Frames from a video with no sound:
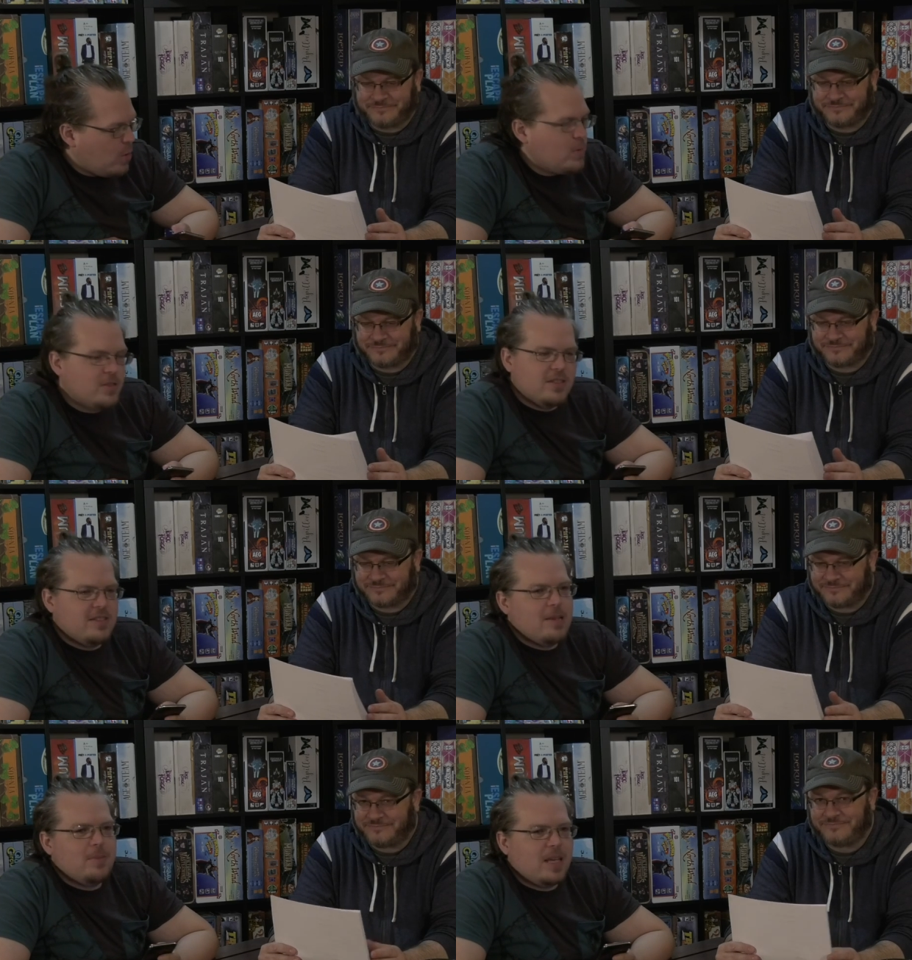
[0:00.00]
Speaker 1: almost the
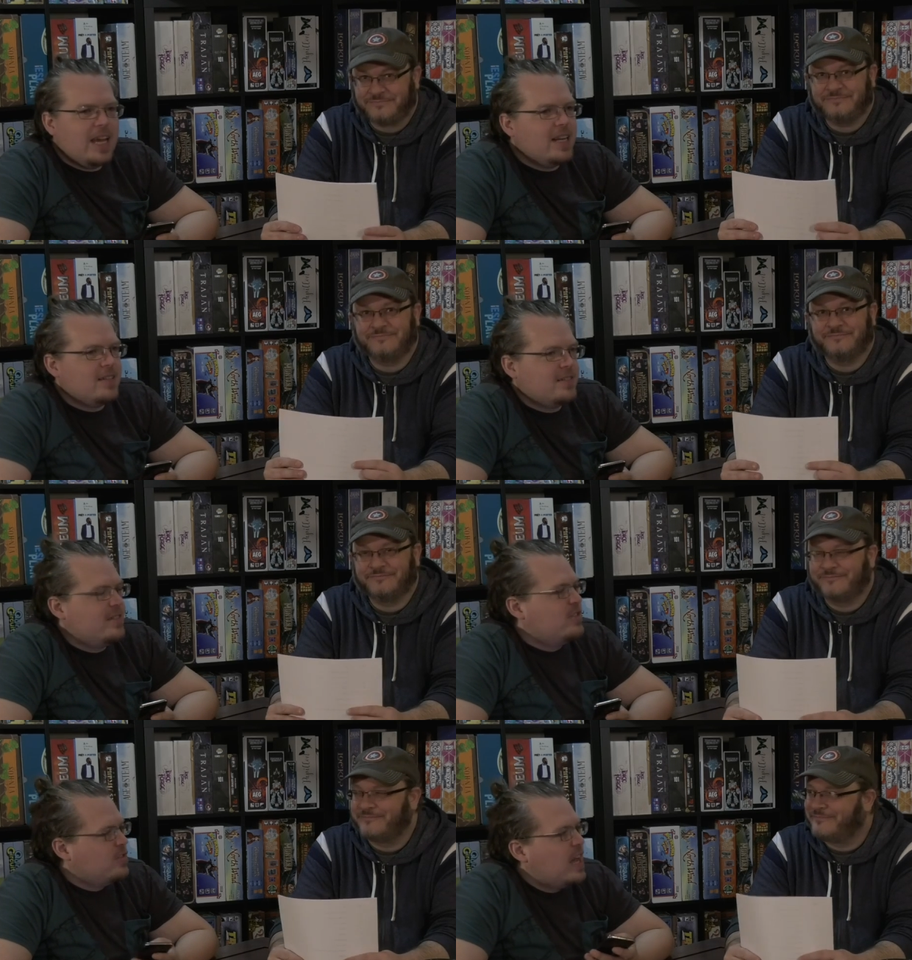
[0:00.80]
same mechanics,
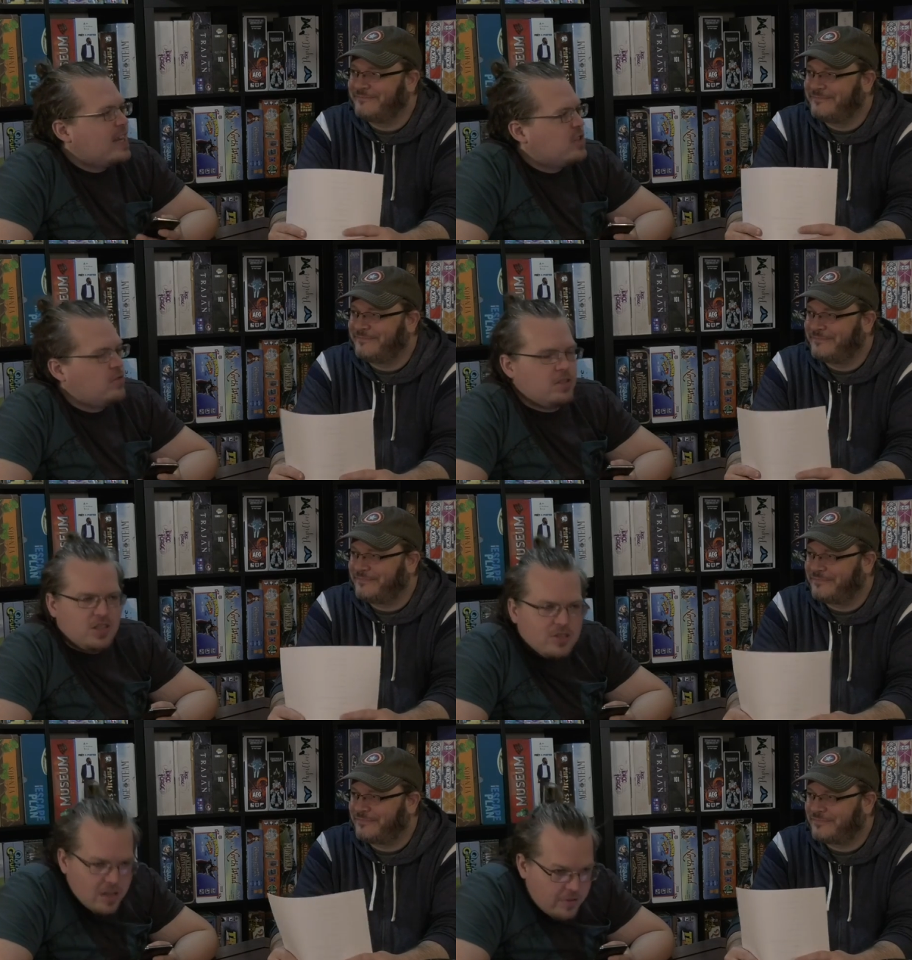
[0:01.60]
just extra
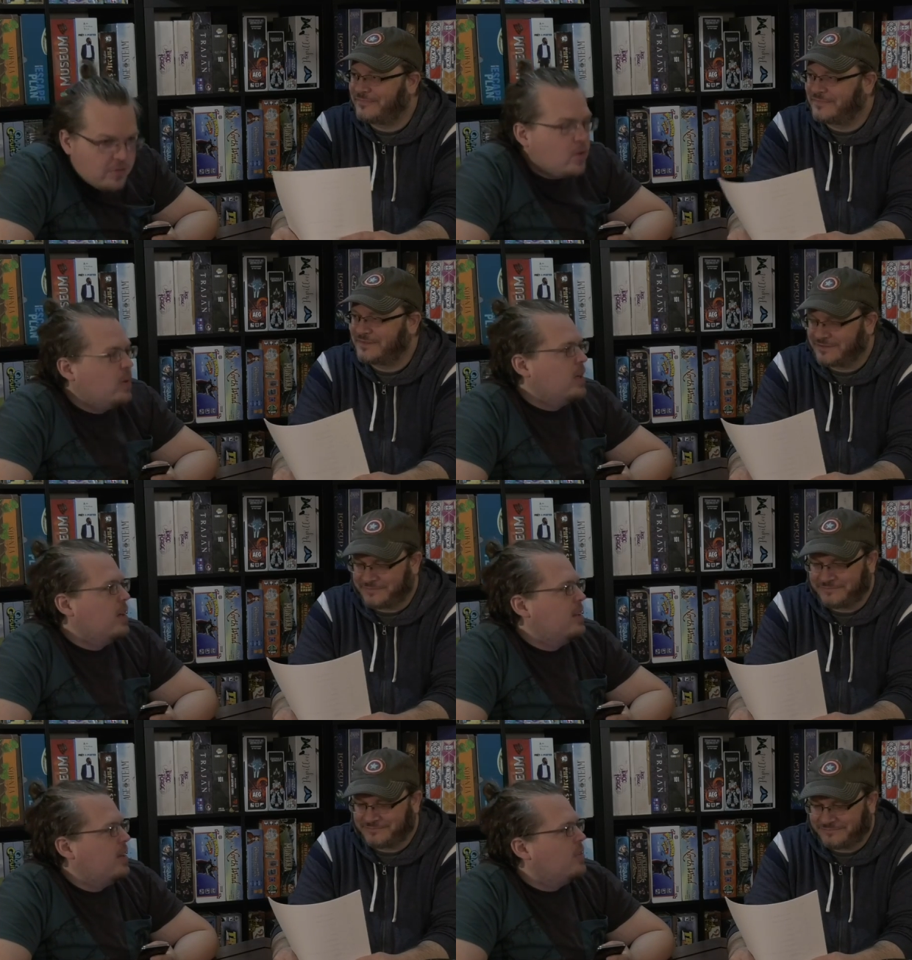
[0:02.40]
stuff going
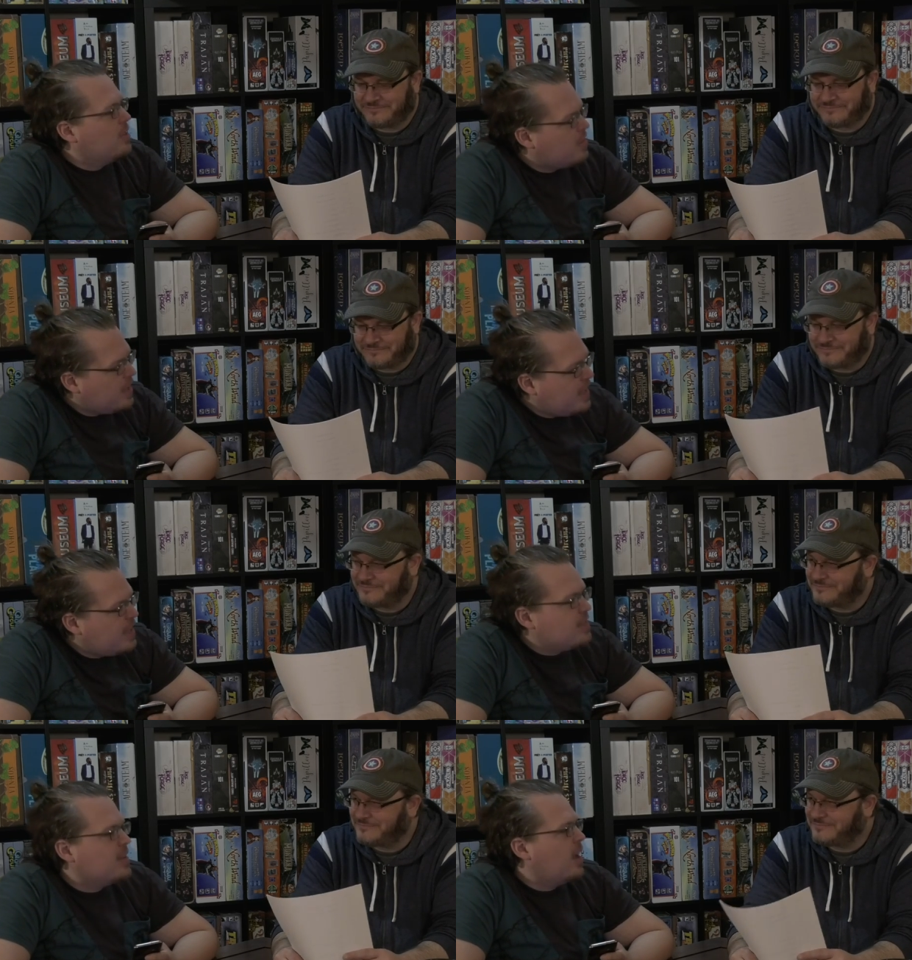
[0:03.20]
on there. The thing
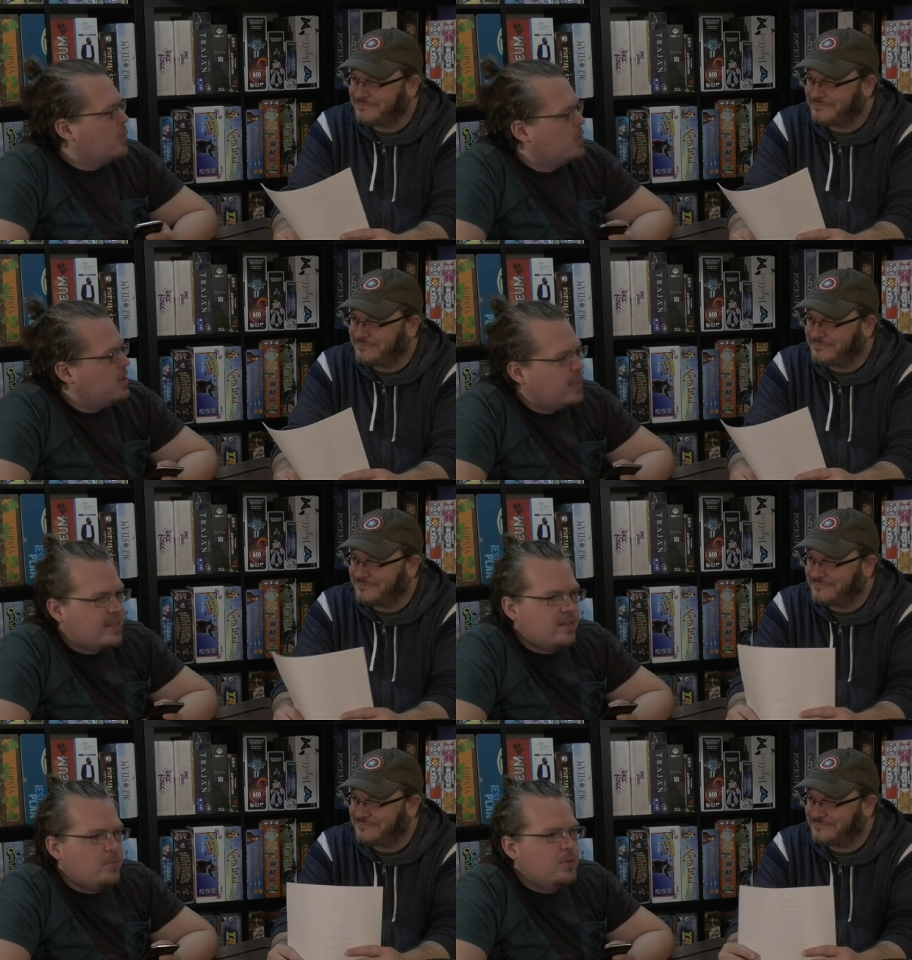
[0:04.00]
is, I really
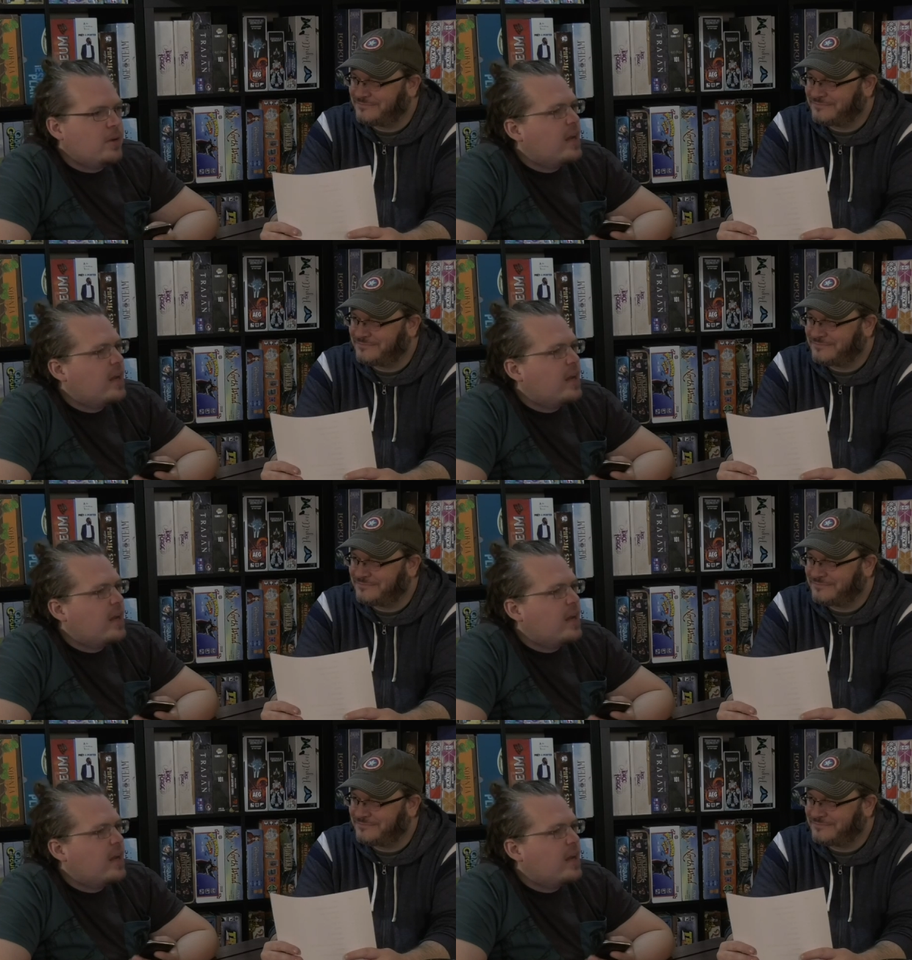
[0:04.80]
like deep blue.